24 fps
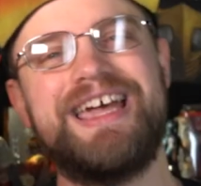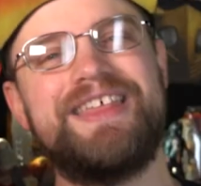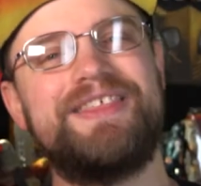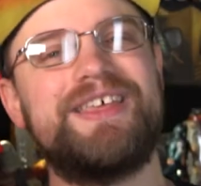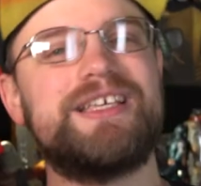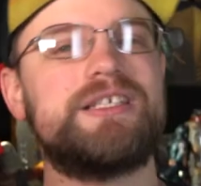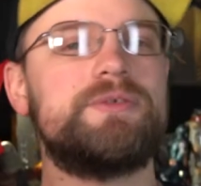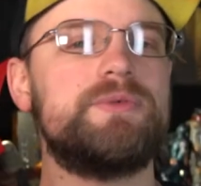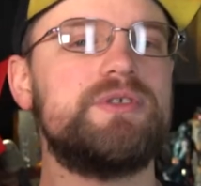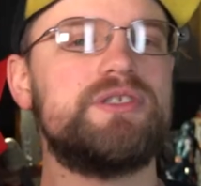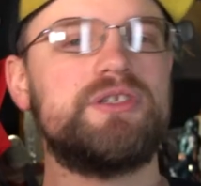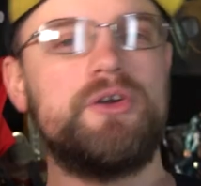
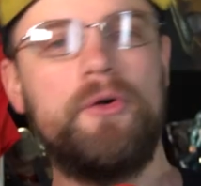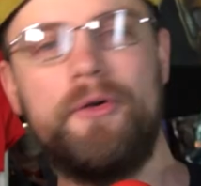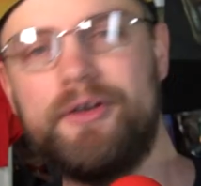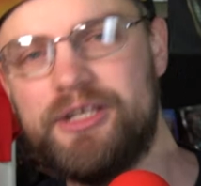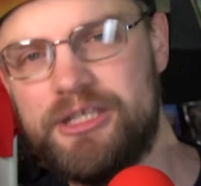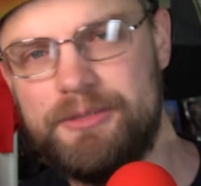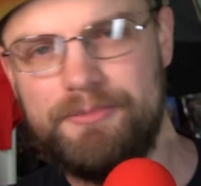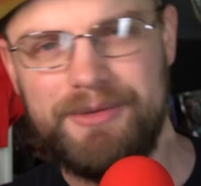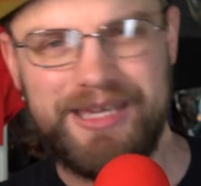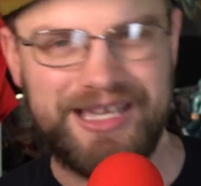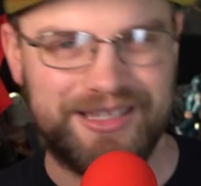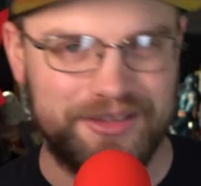This one's
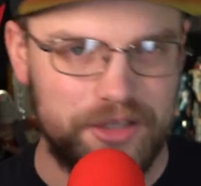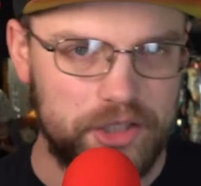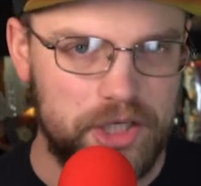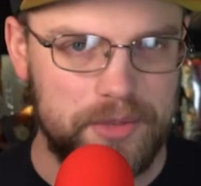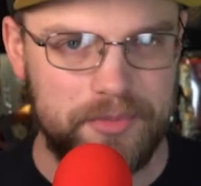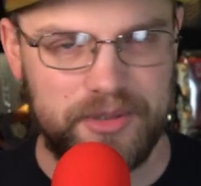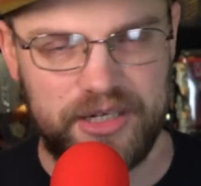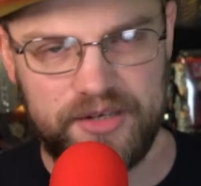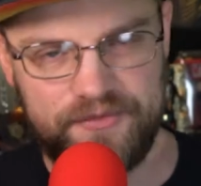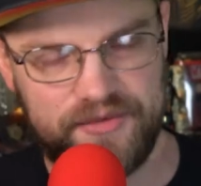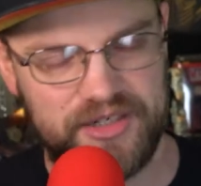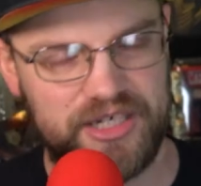going to be a
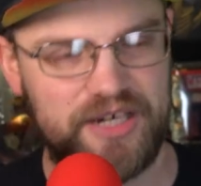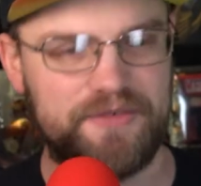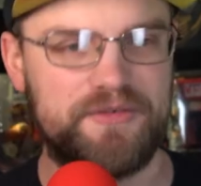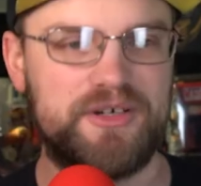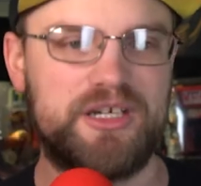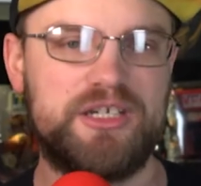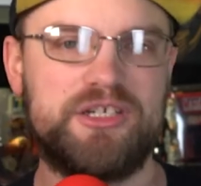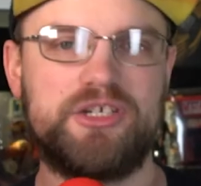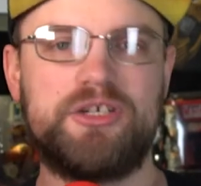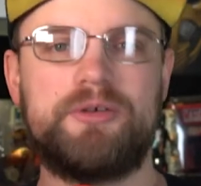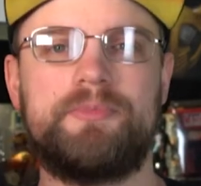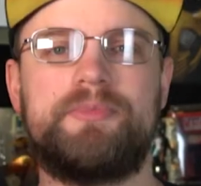little bit of a
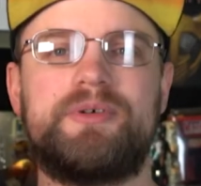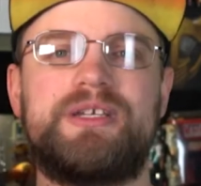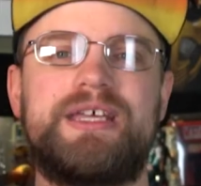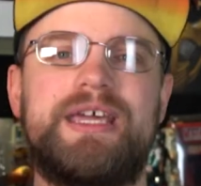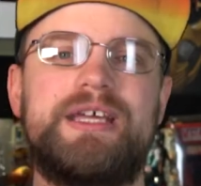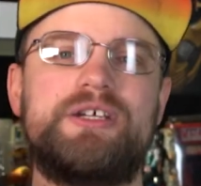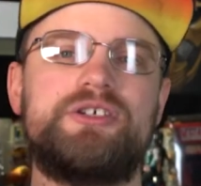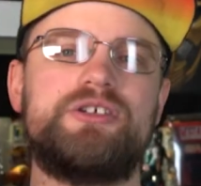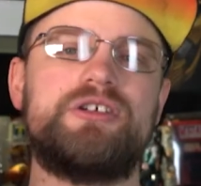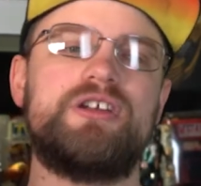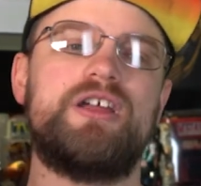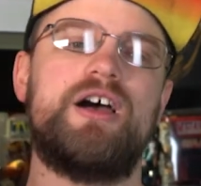different
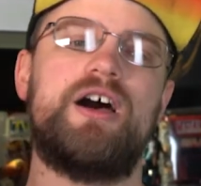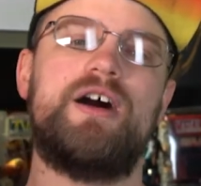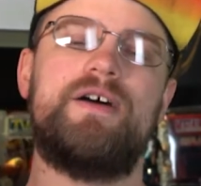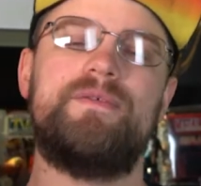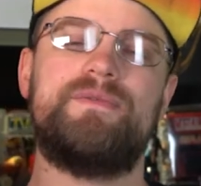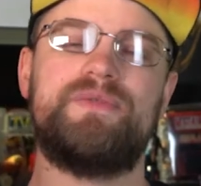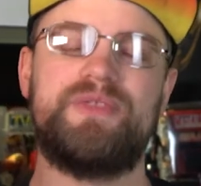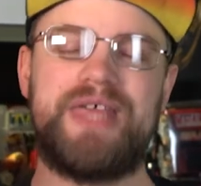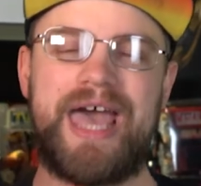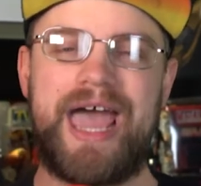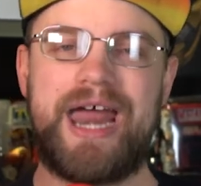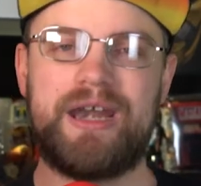interpretation
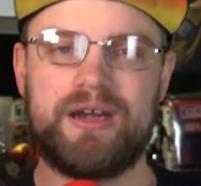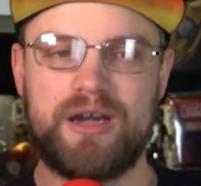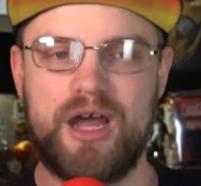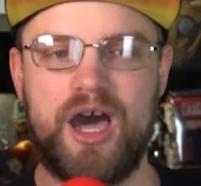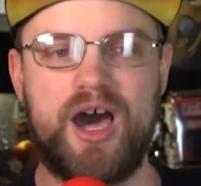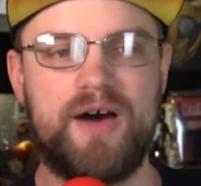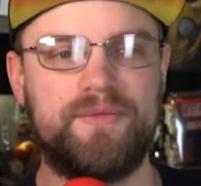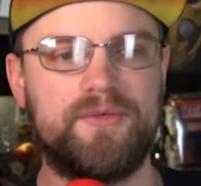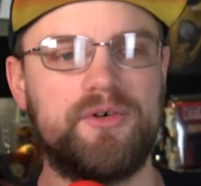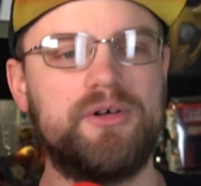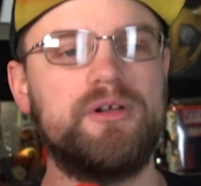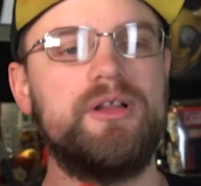of that
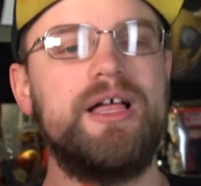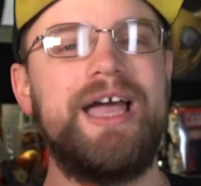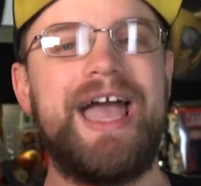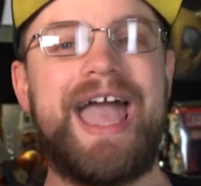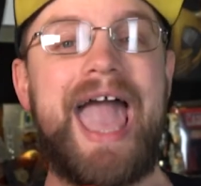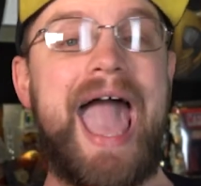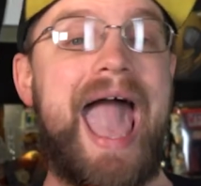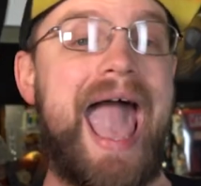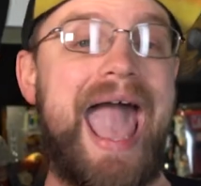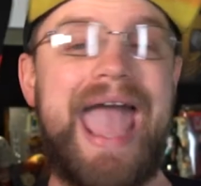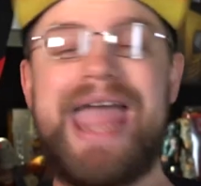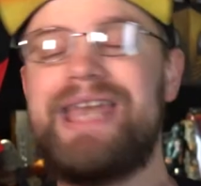novel,
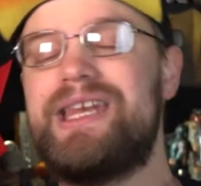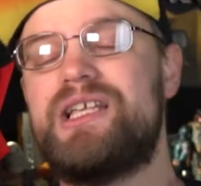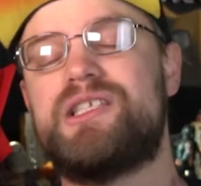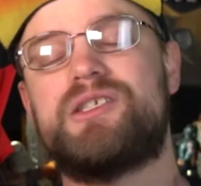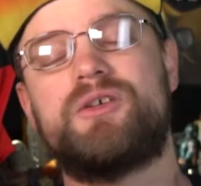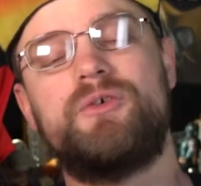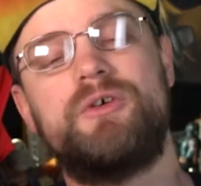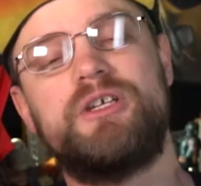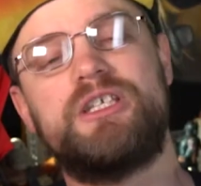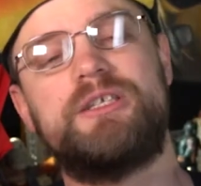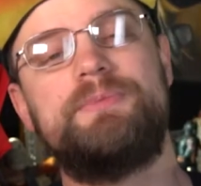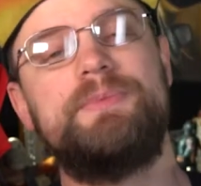and
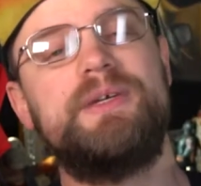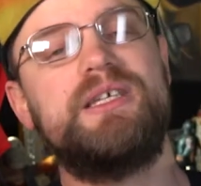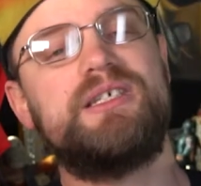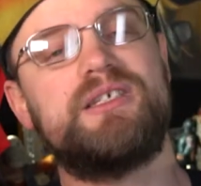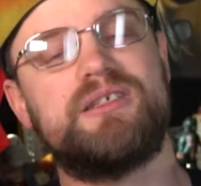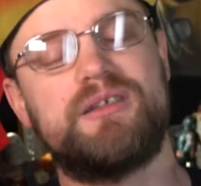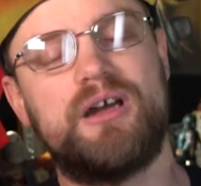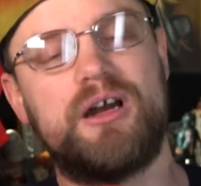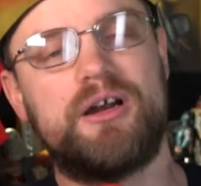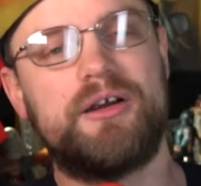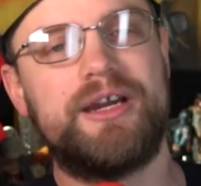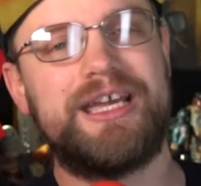it's going to be
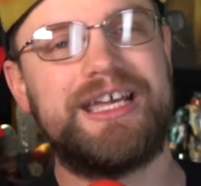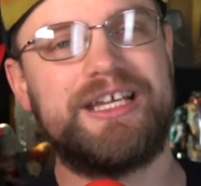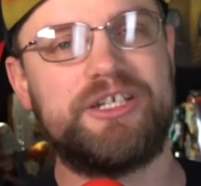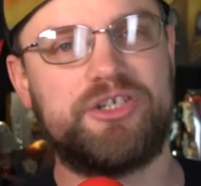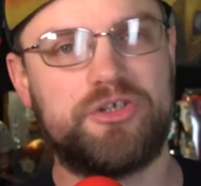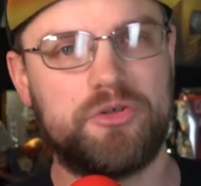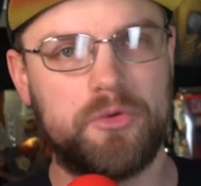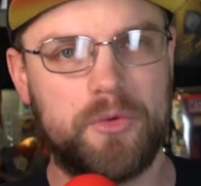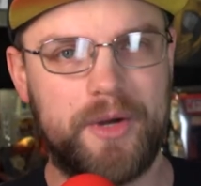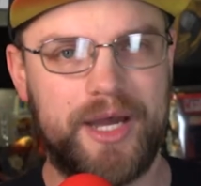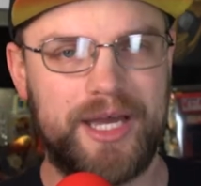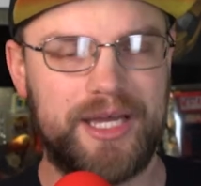starring
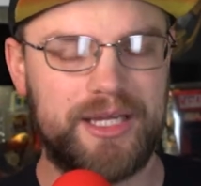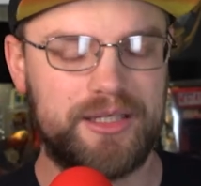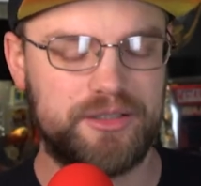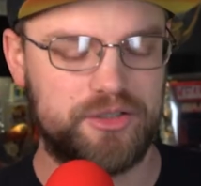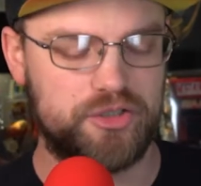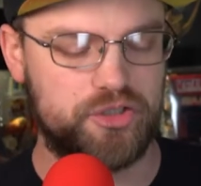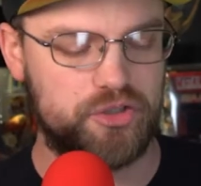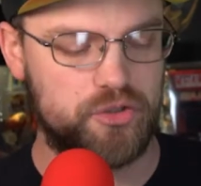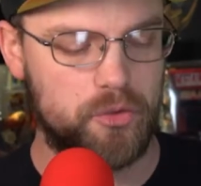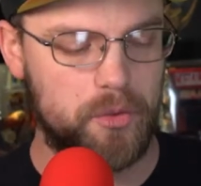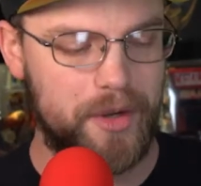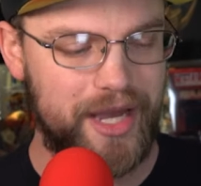
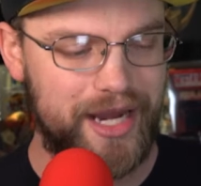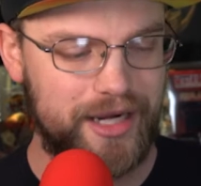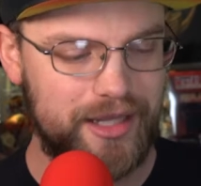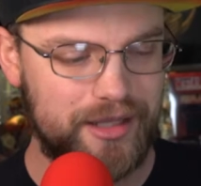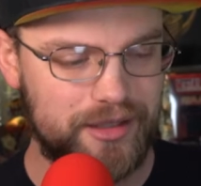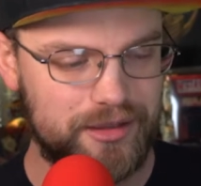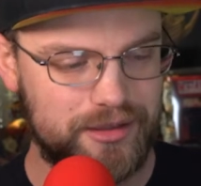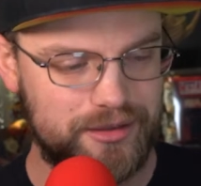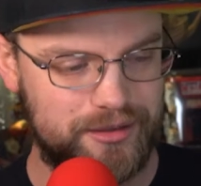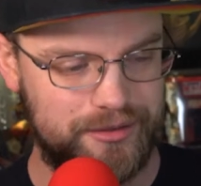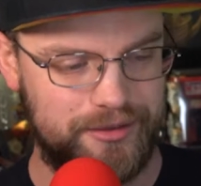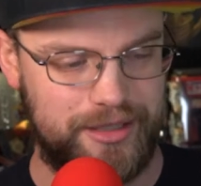
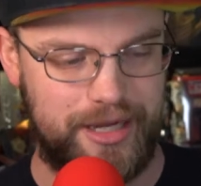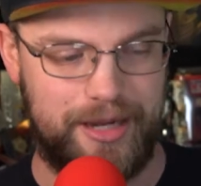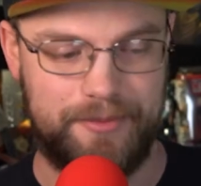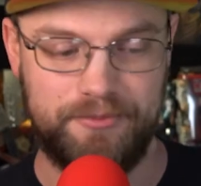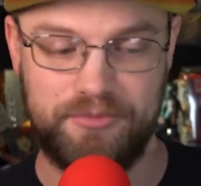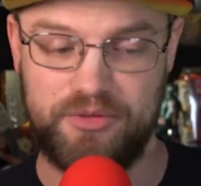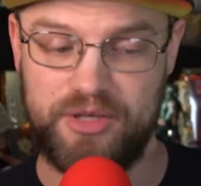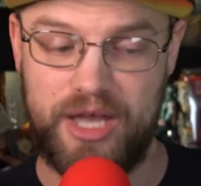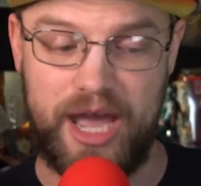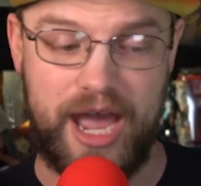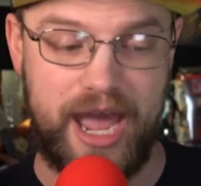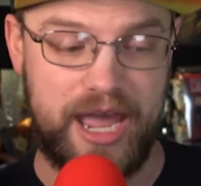Chiwetel.
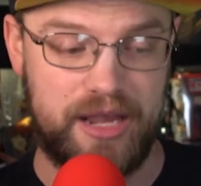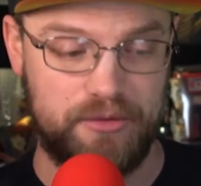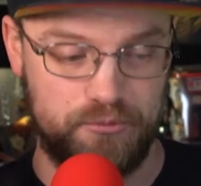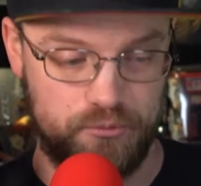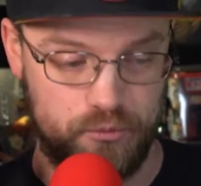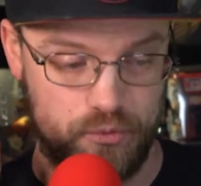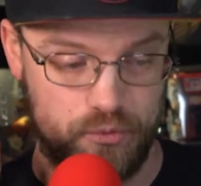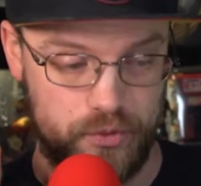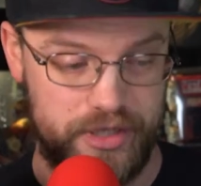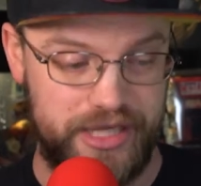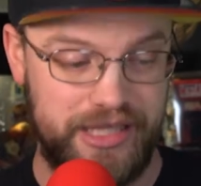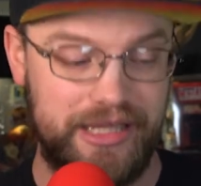I'm, I
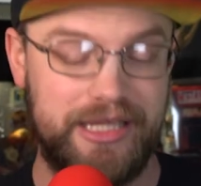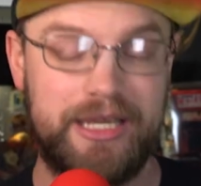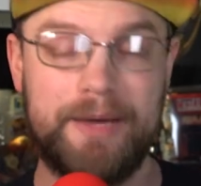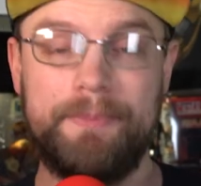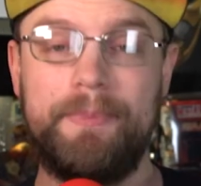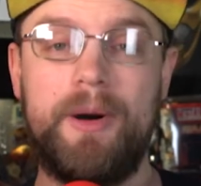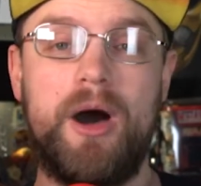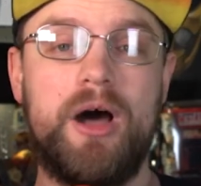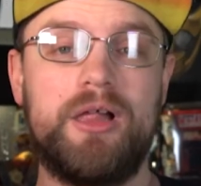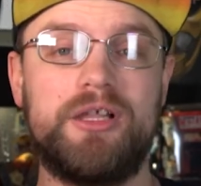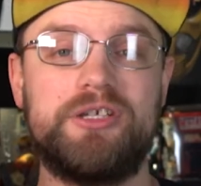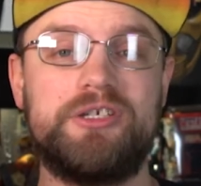really
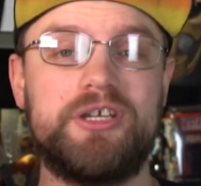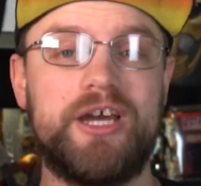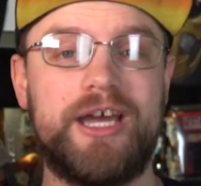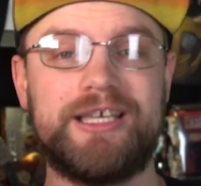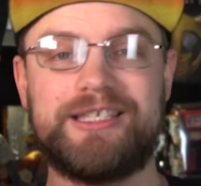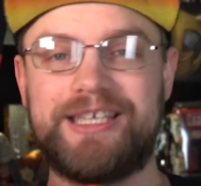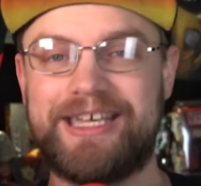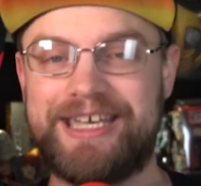apologize.